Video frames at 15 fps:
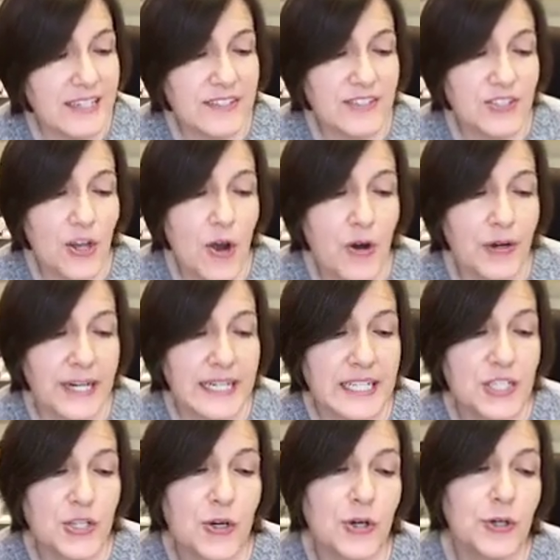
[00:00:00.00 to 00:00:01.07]
sari,
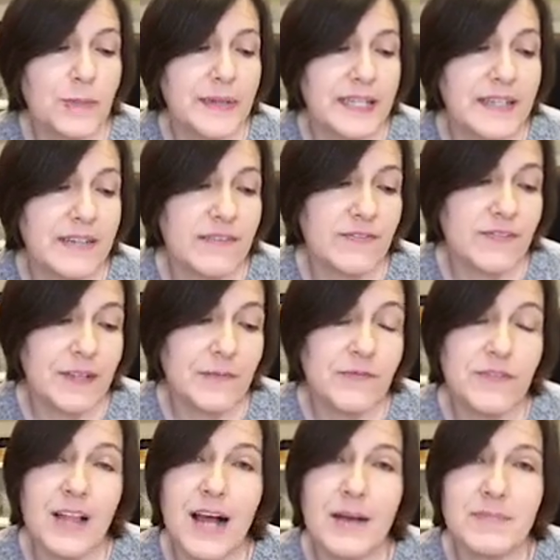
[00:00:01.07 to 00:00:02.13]
turban,
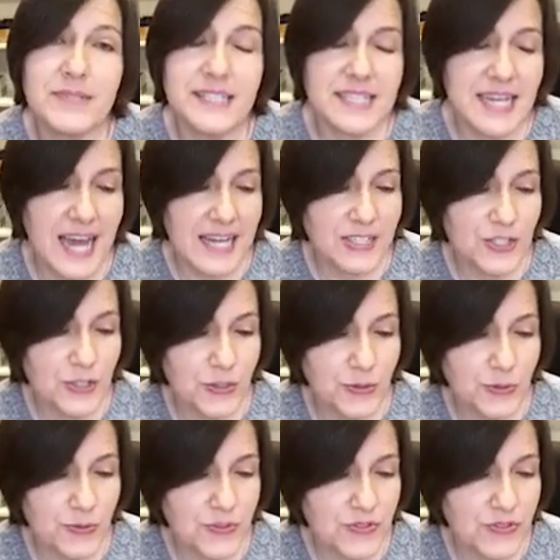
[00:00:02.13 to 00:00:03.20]
flip-flops,
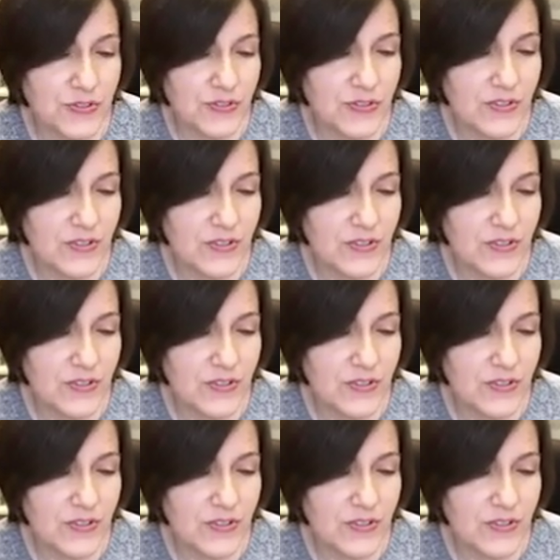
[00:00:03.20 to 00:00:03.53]
tattoos.